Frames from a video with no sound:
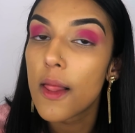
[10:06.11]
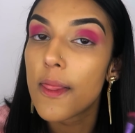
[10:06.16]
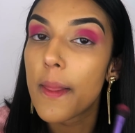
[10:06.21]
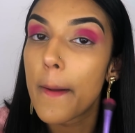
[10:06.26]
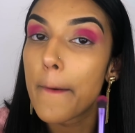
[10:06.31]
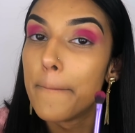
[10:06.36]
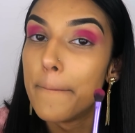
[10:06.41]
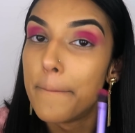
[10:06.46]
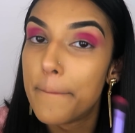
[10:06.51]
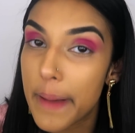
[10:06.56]

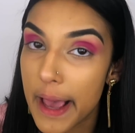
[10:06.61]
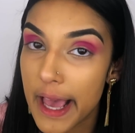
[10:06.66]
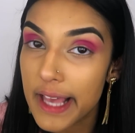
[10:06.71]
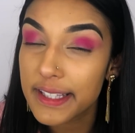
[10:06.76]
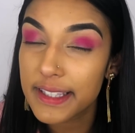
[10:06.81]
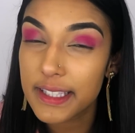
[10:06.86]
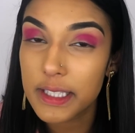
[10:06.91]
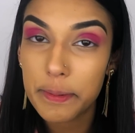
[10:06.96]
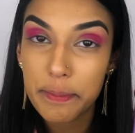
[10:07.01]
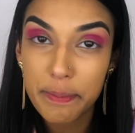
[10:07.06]
the
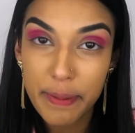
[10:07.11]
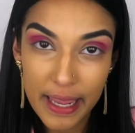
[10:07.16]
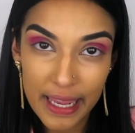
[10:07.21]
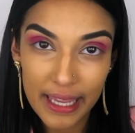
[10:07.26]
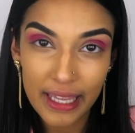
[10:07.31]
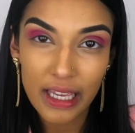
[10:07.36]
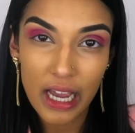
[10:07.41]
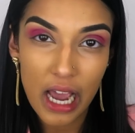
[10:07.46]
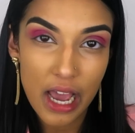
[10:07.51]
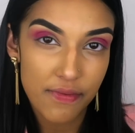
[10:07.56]
best
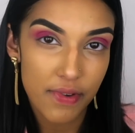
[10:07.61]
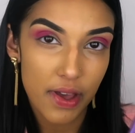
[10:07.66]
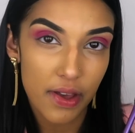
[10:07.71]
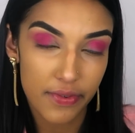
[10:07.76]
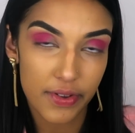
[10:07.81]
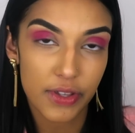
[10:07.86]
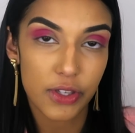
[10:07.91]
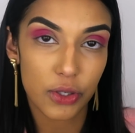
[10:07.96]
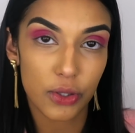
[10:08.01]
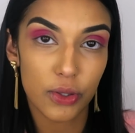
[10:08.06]
pink I've
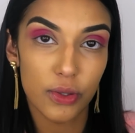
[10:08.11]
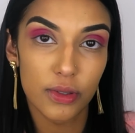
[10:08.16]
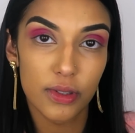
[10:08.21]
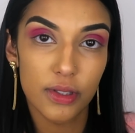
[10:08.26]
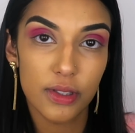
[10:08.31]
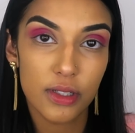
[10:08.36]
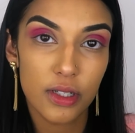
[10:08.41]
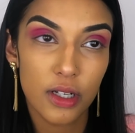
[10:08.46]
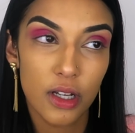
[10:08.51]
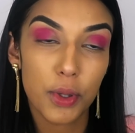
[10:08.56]
ever
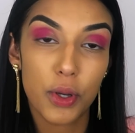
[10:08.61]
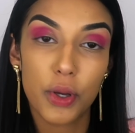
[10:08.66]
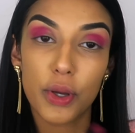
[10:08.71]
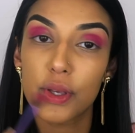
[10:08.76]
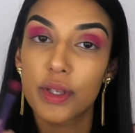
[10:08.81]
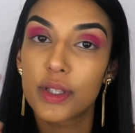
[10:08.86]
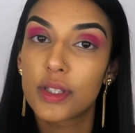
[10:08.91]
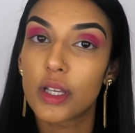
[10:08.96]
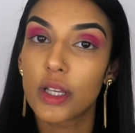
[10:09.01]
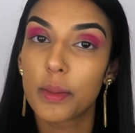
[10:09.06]
used,
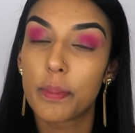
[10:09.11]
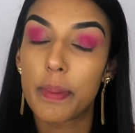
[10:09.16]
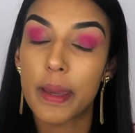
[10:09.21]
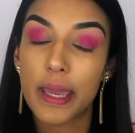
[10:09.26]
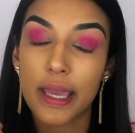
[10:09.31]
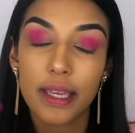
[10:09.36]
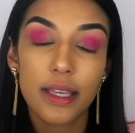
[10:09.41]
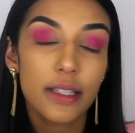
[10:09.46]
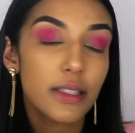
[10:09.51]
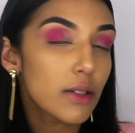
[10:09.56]
because
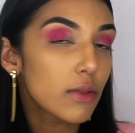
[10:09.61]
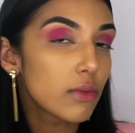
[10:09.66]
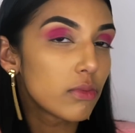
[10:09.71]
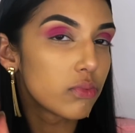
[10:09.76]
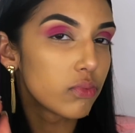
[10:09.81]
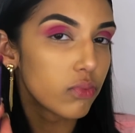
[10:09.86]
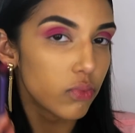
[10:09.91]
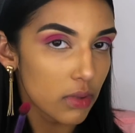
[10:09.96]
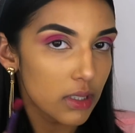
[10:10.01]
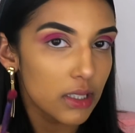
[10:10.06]
pink is a
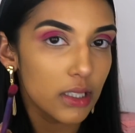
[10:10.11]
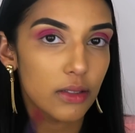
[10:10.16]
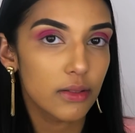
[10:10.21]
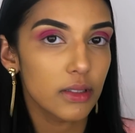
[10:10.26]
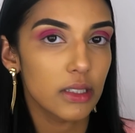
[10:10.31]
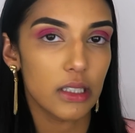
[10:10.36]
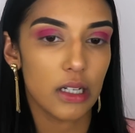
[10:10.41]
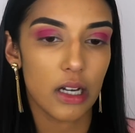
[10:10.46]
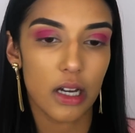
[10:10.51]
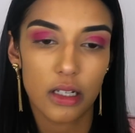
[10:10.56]
really,
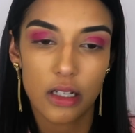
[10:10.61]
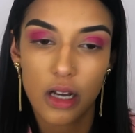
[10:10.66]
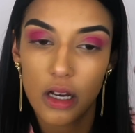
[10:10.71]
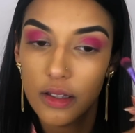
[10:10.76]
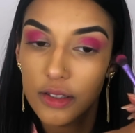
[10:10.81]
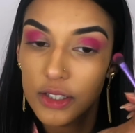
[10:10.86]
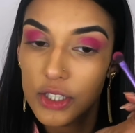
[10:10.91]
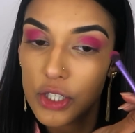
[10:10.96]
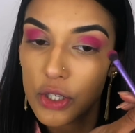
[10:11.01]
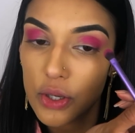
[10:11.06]
really hard
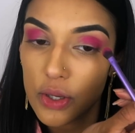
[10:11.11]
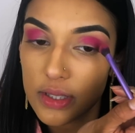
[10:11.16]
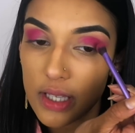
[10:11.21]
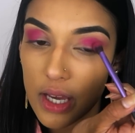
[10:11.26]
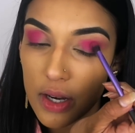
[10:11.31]
color to use.